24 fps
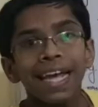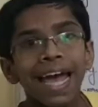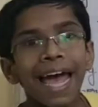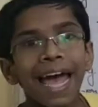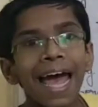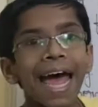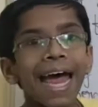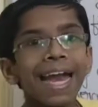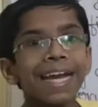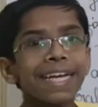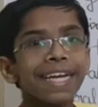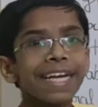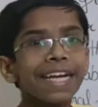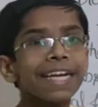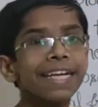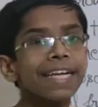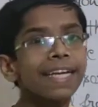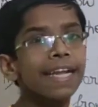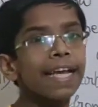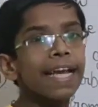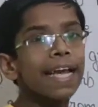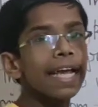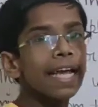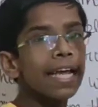at
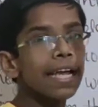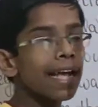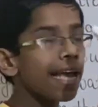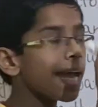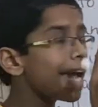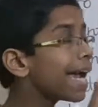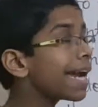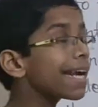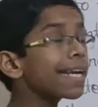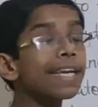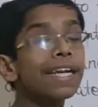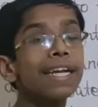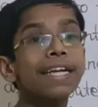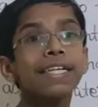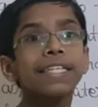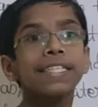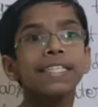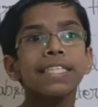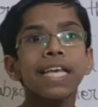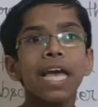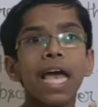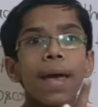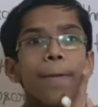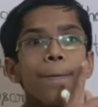
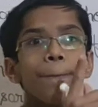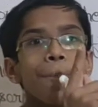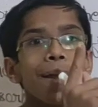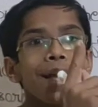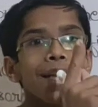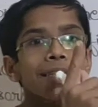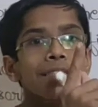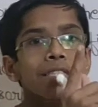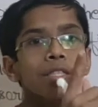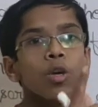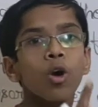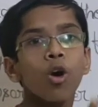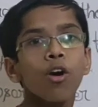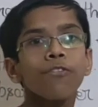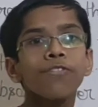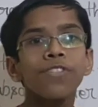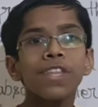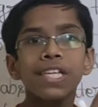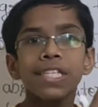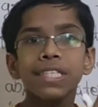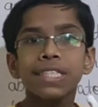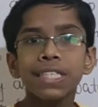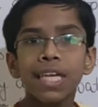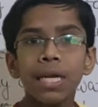its apex of
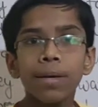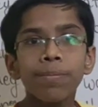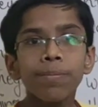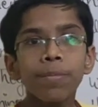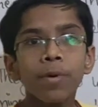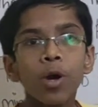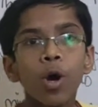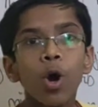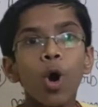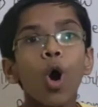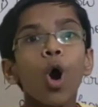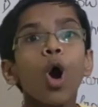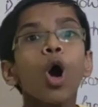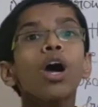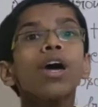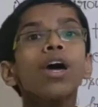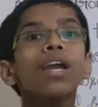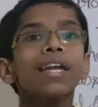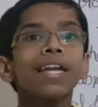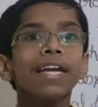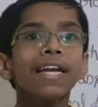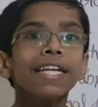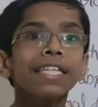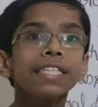the stem
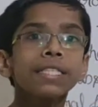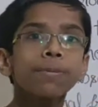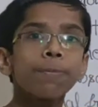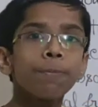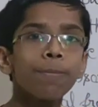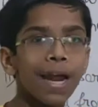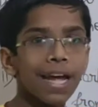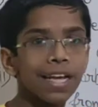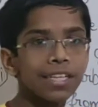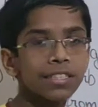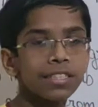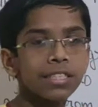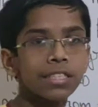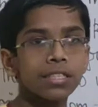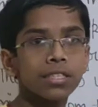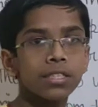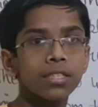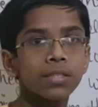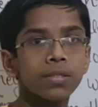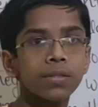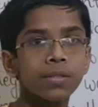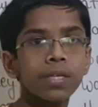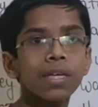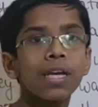or its
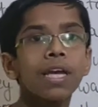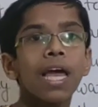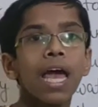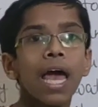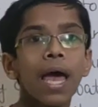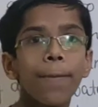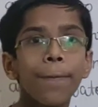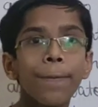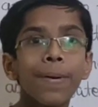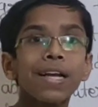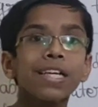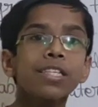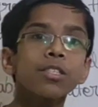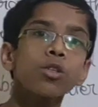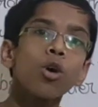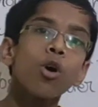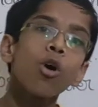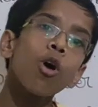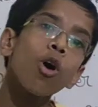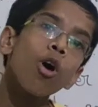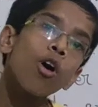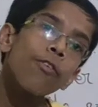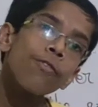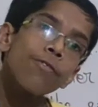branches, apex
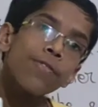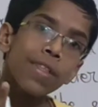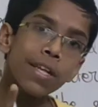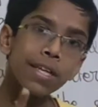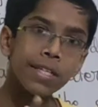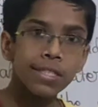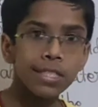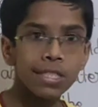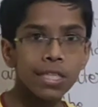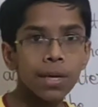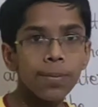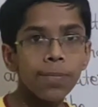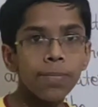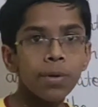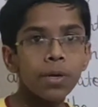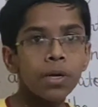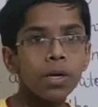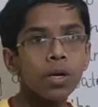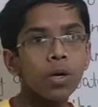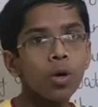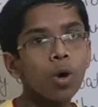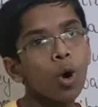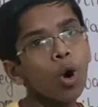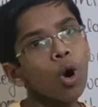of the
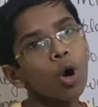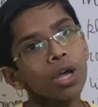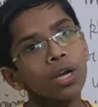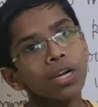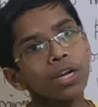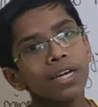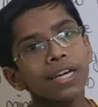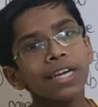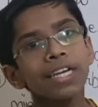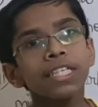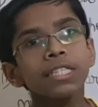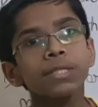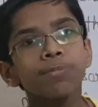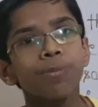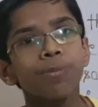stem or its